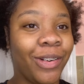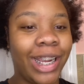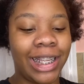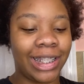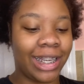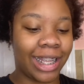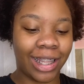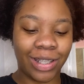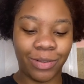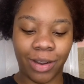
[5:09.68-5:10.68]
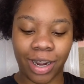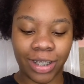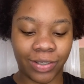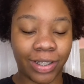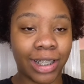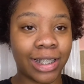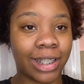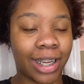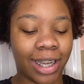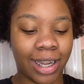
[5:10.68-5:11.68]
crazy, nothing too harsh on the
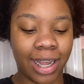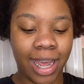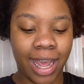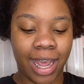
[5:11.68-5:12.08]
skin.